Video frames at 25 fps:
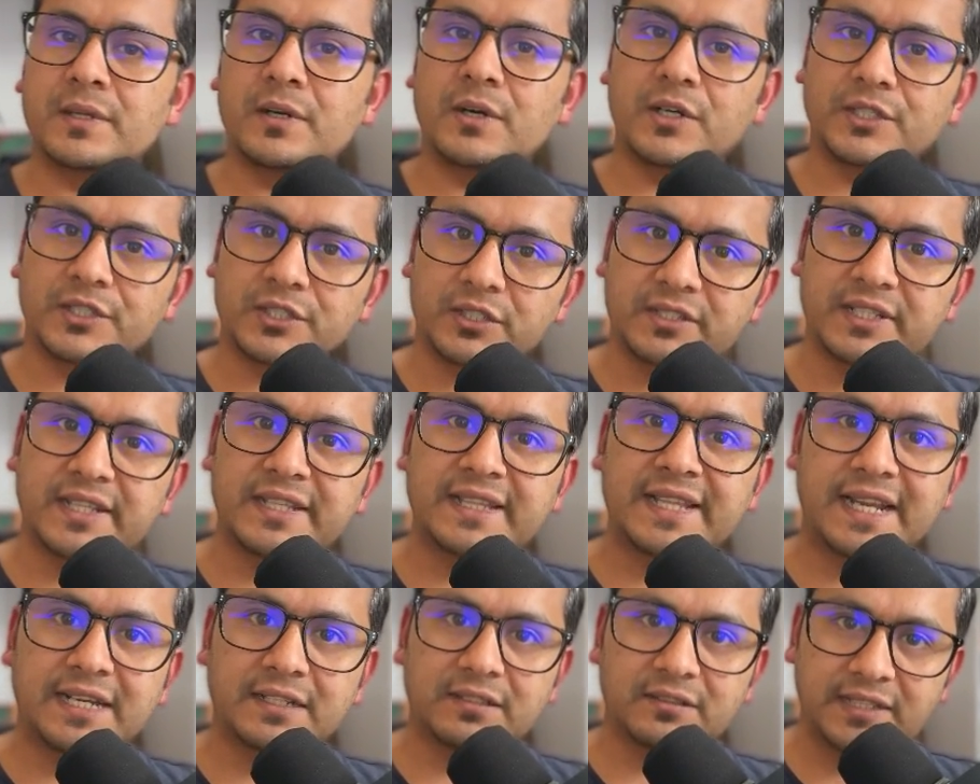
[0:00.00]
Other
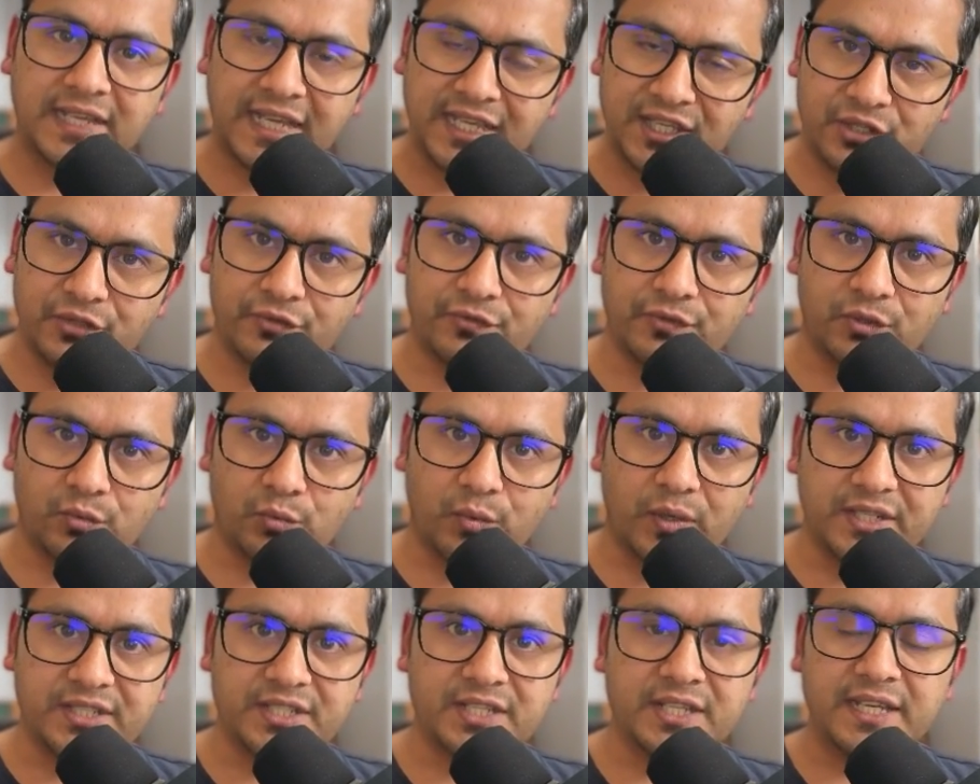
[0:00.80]
than that, thank you for
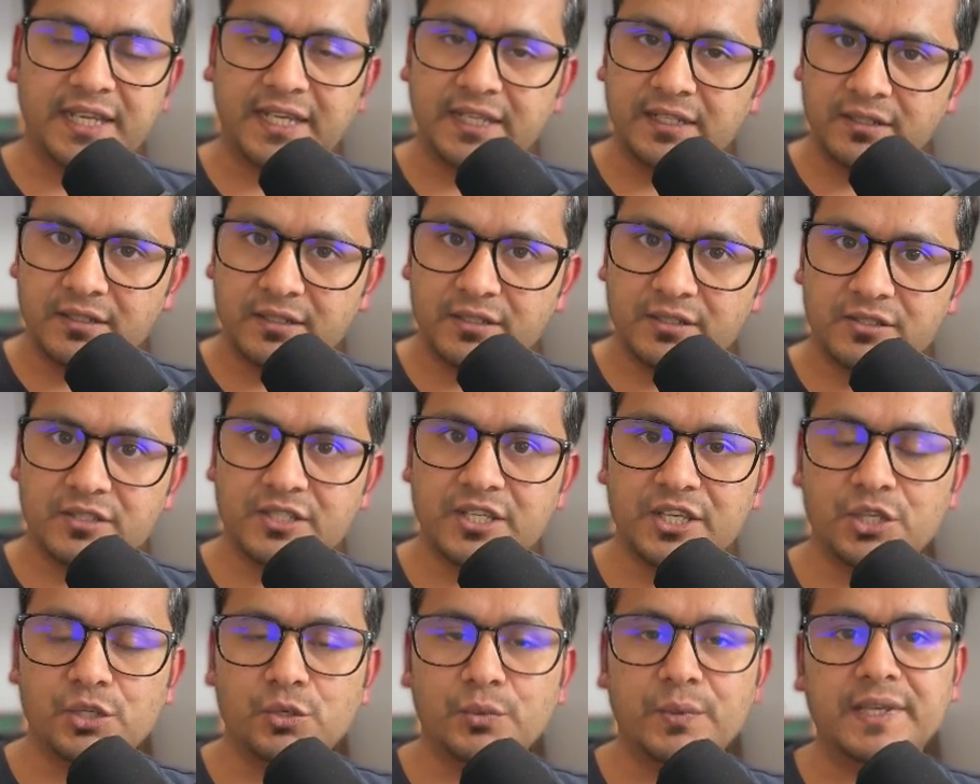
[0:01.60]
watching and
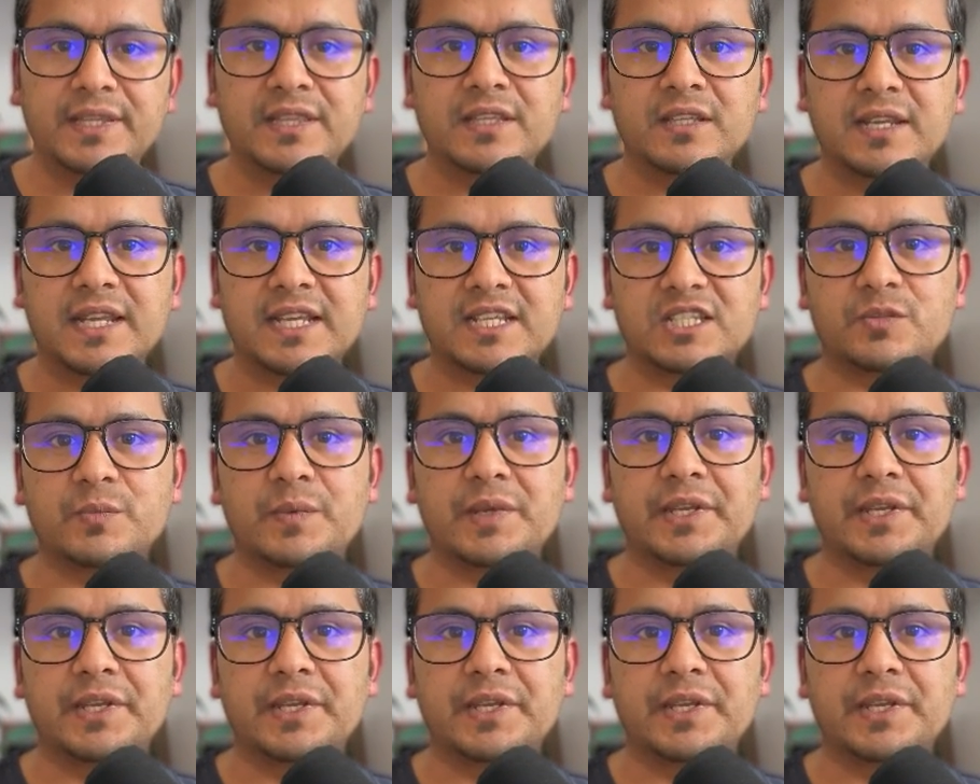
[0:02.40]
see you in the next